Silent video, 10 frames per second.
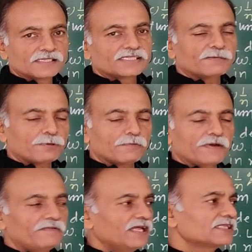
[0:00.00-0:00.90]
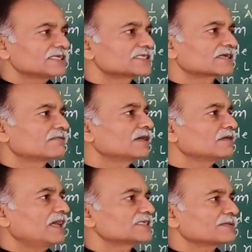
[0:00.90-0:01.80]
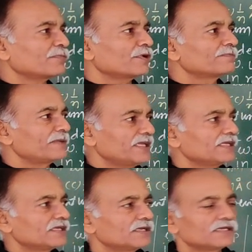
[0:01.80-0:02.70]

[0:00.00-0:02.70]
Therefore, wavelength is equal to h upon p.